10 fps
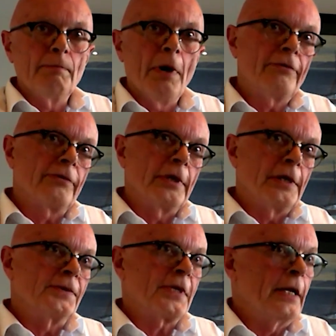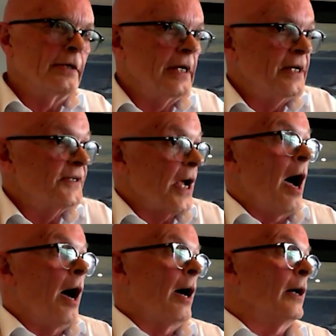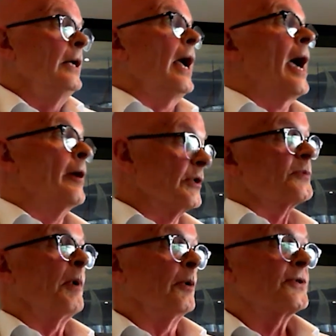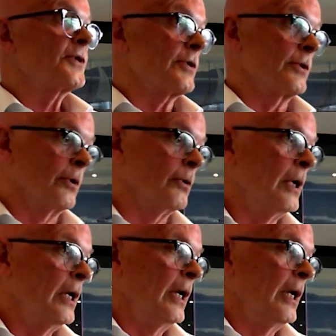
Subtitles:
both these entities are a response to